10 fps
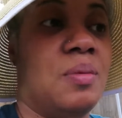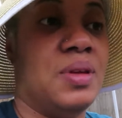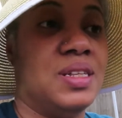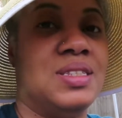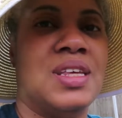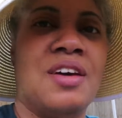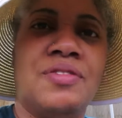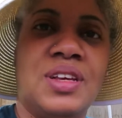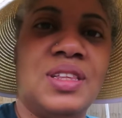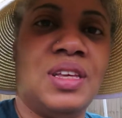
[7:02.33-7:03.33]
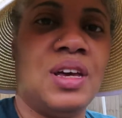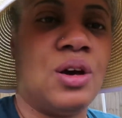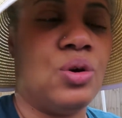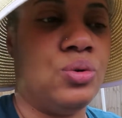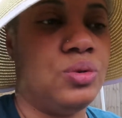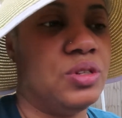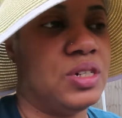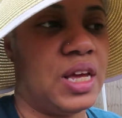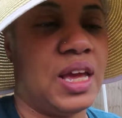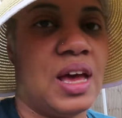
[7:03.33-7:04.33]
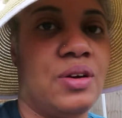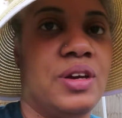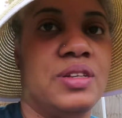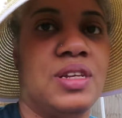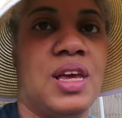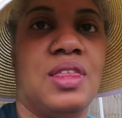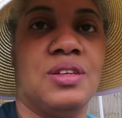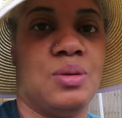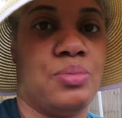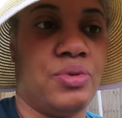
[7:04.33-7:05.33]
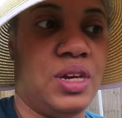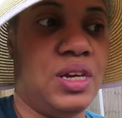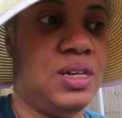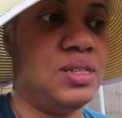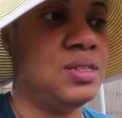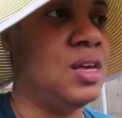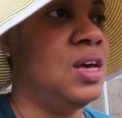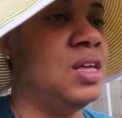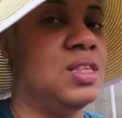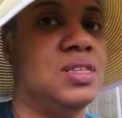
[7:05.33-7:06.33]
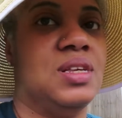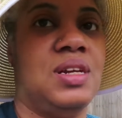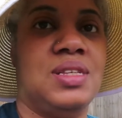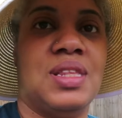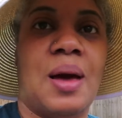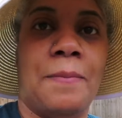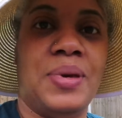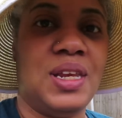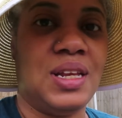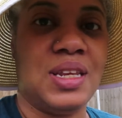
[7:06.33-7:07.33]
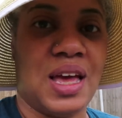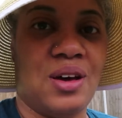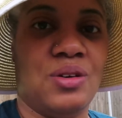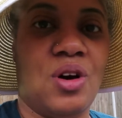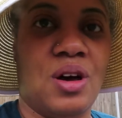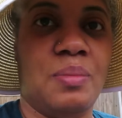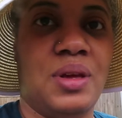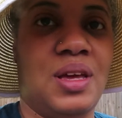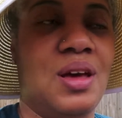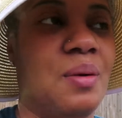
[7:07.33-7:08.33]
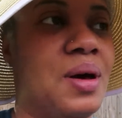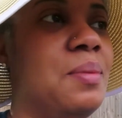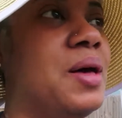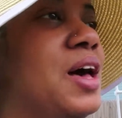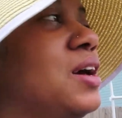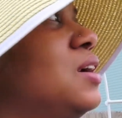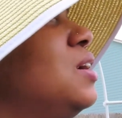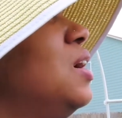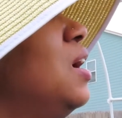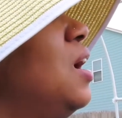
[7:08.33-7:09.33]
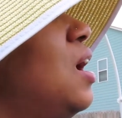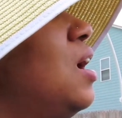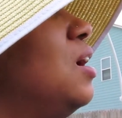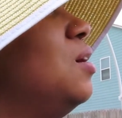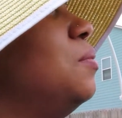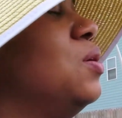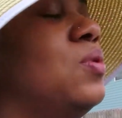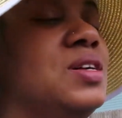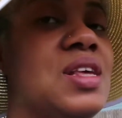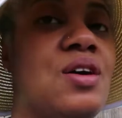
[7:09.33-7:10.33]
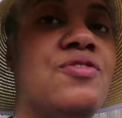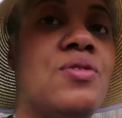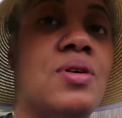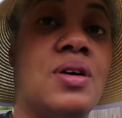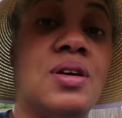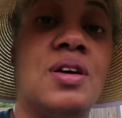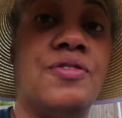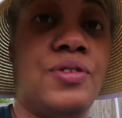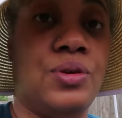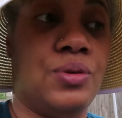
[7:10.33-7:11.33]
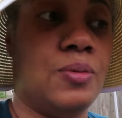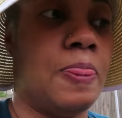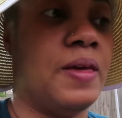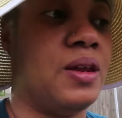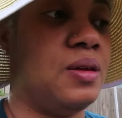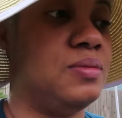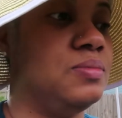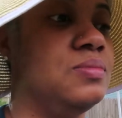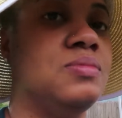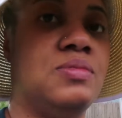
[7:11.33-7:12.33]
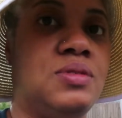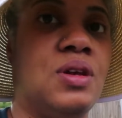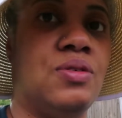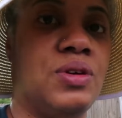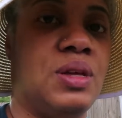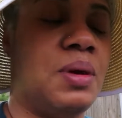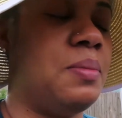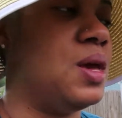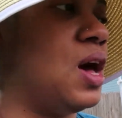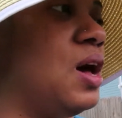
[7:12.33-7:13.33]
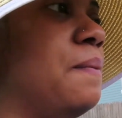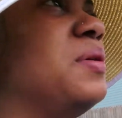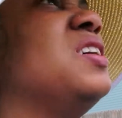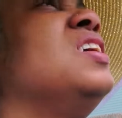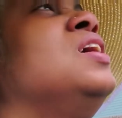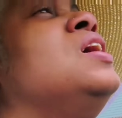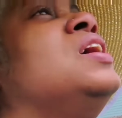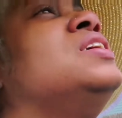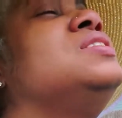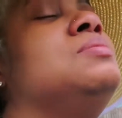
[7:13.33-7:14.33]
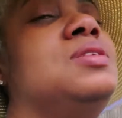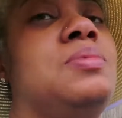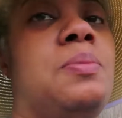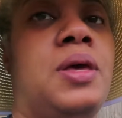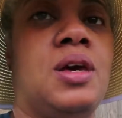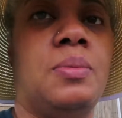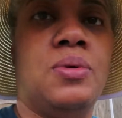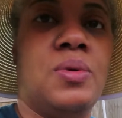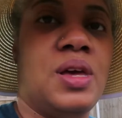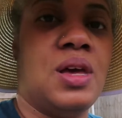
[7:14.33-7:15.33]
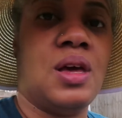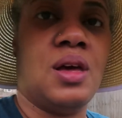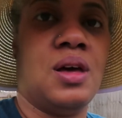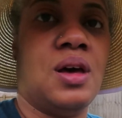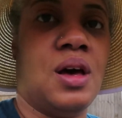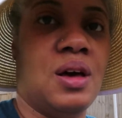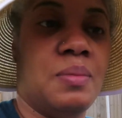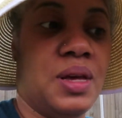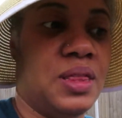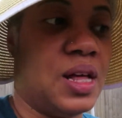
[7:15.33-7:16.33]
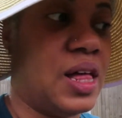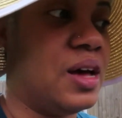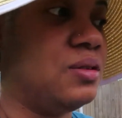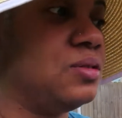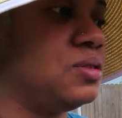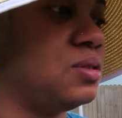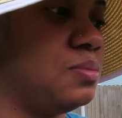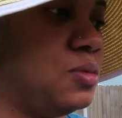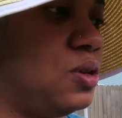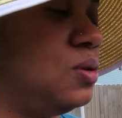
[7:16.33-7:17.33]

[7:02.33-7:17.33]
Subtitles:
It's definitely a cooler day out here today. There's a breeze. The sun is not beating down on me, on my back. It was out for a few, and it, you know, really made me hot, but it seems to be peekabooing in the clouds, you know,